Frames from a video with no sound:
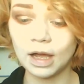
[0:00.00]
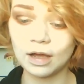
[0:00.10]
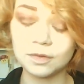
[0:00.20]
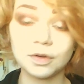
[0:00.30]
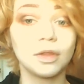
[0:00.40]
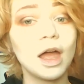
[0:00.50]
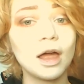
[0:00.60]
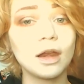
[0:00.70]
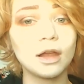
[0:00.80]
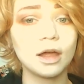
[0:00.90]
after
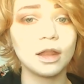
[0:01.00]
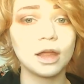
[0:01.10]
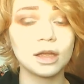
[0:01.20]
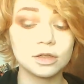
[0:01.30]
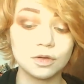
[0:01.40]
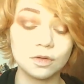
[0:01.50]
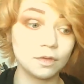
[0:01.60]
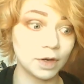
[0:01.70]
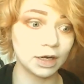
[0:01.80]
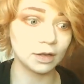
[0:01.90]
that, I like to
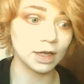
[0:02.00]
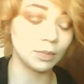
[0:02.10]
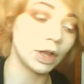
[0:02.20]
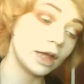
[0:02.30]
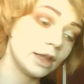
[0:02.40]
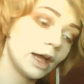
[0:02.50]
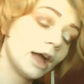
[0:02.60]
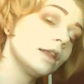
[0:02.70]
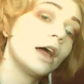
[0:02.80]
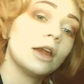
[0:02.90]
finally apply the
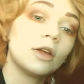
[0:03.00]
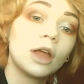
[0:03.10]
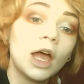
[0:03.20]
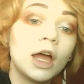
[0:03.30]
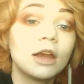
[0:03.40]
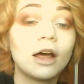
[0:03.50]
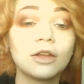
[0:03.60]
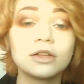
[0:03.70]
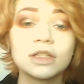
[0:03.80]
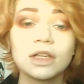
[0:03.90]
eyeliner. Now
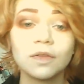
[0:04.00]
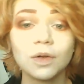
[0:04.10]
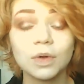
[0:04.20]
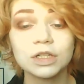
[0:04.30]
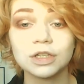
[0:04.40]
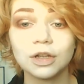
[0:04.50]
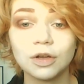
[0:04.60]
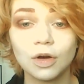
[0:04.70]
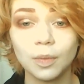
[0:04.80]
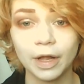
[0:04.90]
there's different ways you
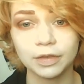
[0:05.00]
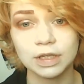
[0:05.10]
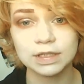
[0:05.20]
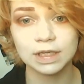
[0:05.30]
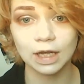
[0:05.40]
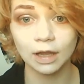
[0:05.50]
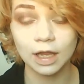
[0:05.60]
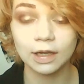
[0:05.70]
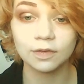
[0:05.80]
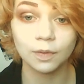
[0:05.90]
could go about this, and I
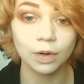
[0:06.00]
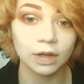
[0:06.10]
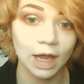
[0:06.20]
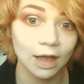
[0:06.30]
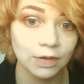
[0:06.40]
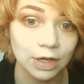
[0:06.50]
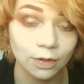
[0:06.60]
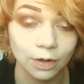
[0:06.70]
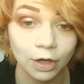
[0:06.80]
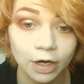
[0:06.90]
like, for the
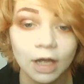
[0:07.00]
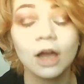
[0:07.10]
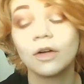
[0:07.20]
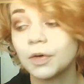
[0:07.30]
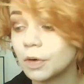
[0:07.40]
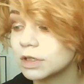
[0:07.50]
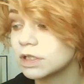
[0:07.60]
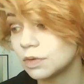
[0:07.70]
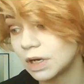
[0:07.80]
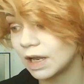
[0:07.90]
heavier look, of course,
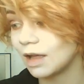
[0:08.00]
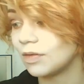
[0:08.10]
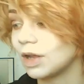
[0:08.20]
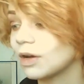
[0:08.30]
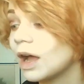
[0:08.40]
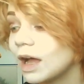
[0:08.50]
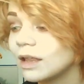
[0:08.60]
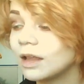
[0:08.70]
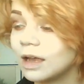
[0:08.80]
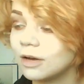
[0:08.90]
doing heavier
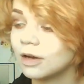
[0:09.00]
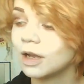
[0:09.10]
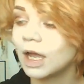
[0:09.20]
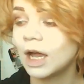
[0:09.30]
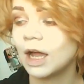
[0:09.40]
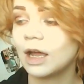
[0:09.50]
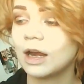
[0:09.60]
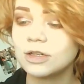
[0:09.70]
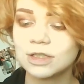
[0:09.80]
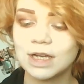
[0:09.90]
eyeliner. And
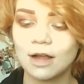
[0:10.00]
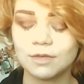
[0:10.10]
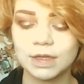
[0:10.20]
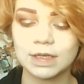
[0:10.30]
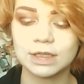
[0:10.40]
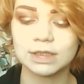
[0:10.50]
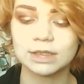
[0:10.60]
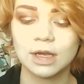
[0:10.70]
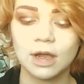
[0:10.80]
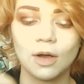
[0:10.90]
I just have this